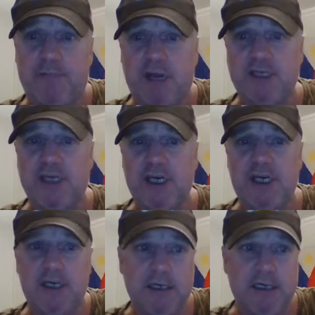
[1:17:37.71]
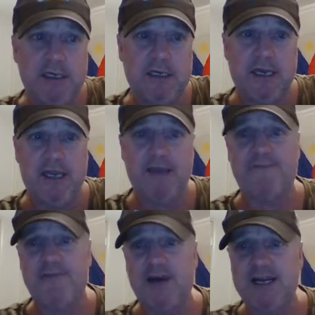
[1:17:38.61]
punching, have
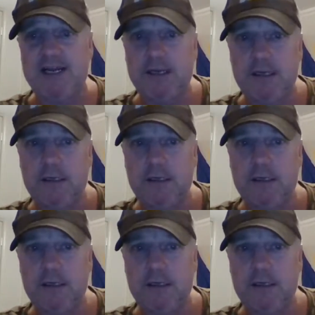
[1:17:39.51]
fun,